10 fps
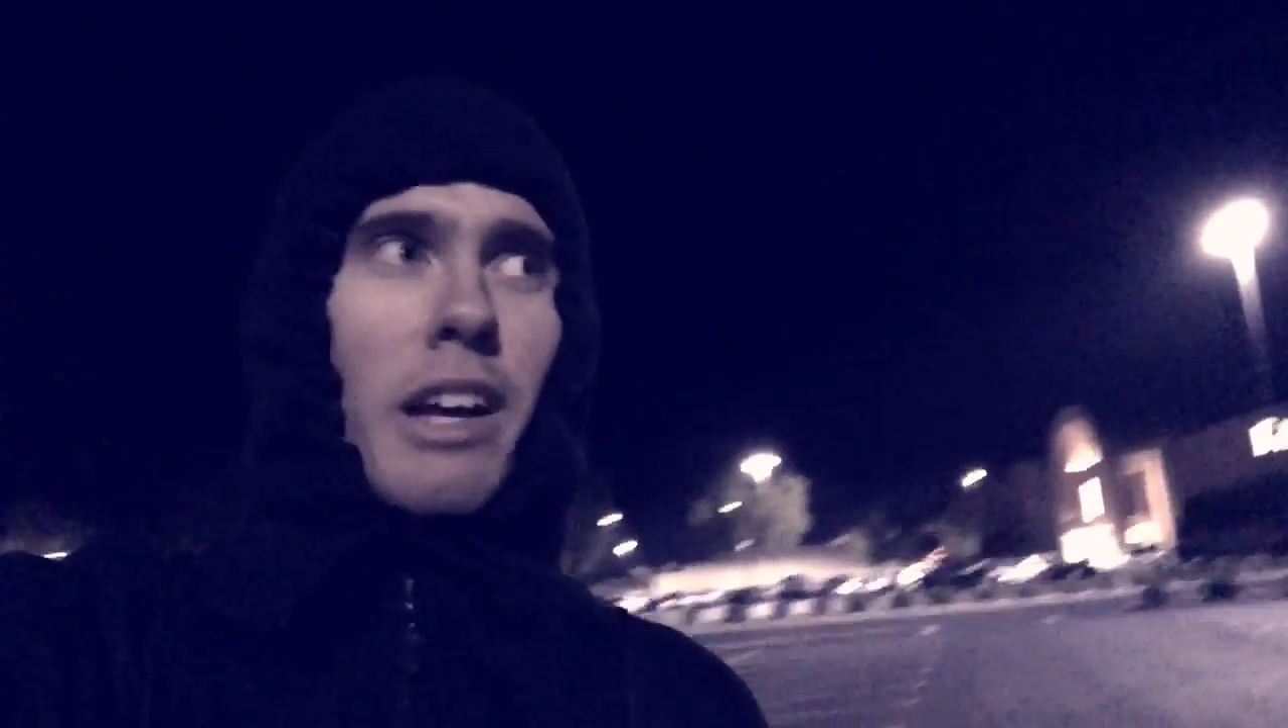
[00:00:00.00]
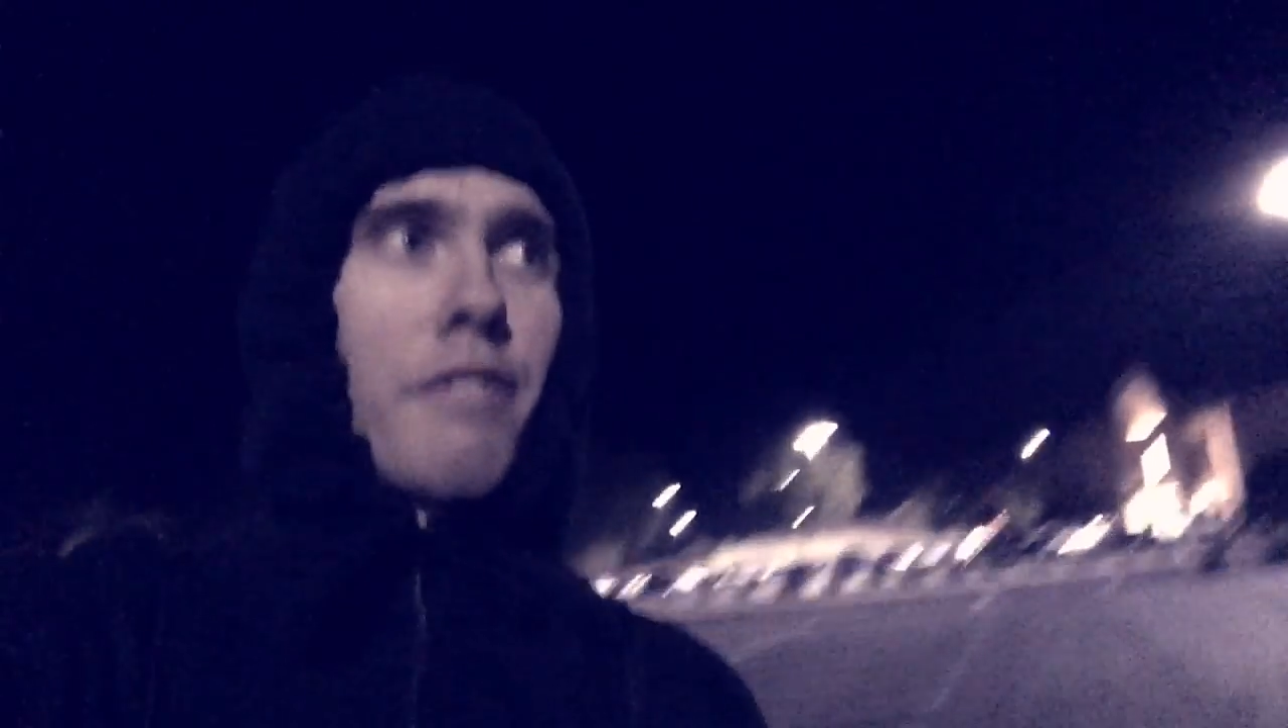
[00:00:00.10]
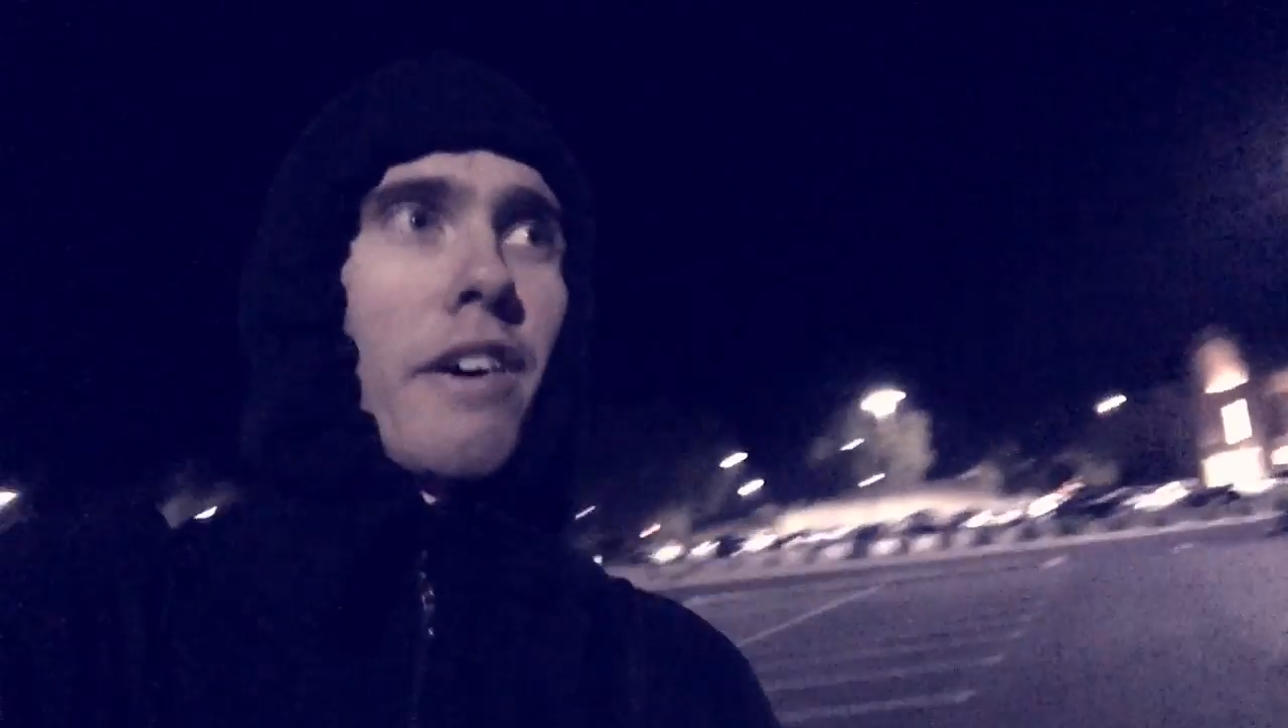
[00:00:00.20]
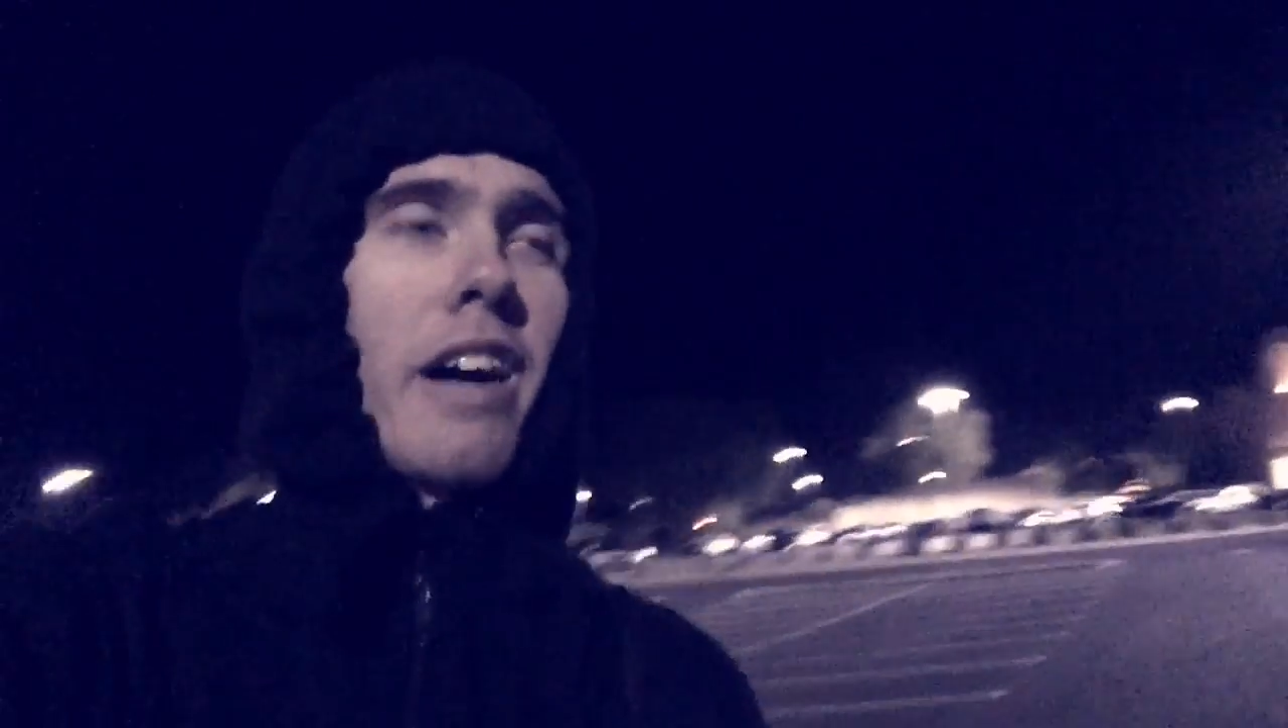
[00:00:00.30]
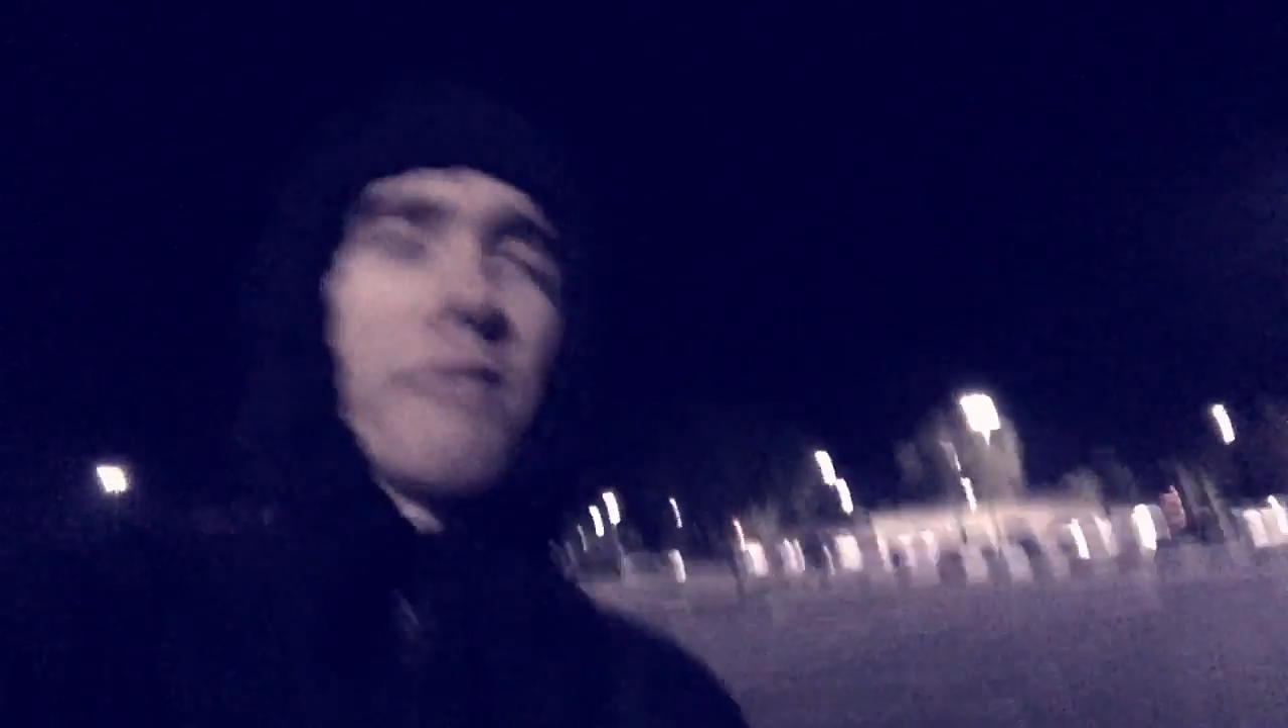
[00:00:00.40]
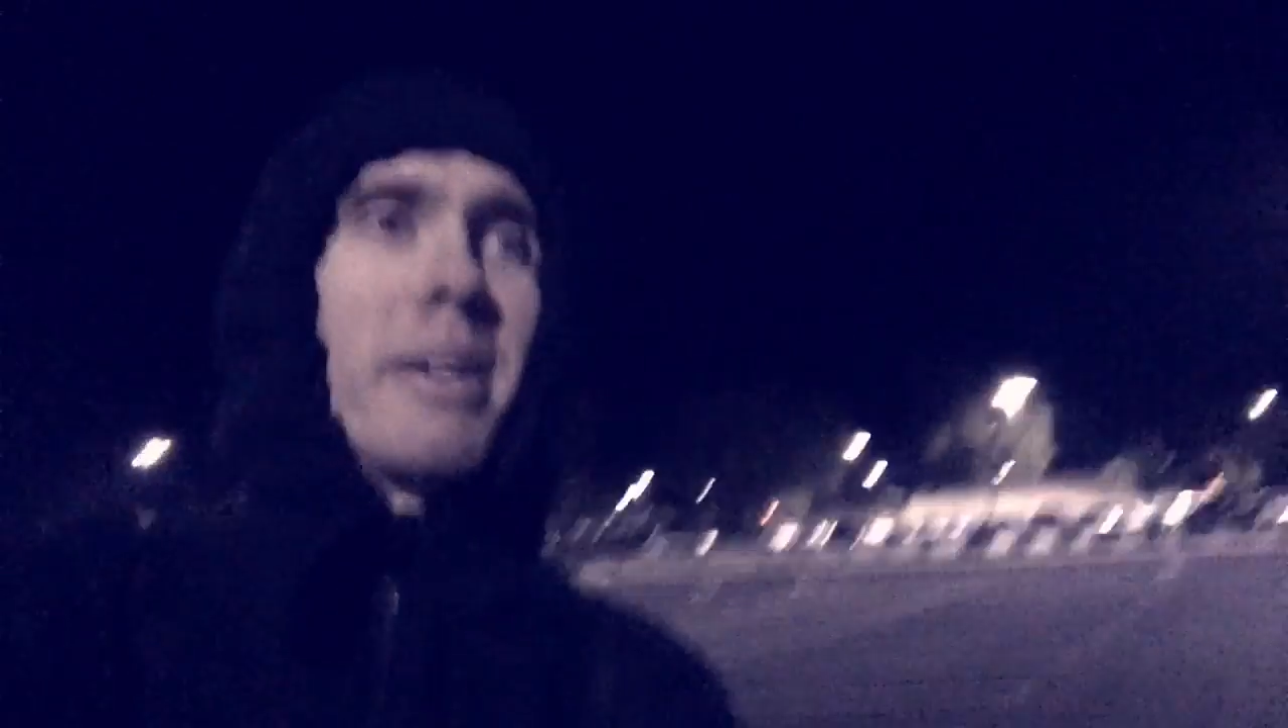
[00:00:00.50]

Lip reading: like 5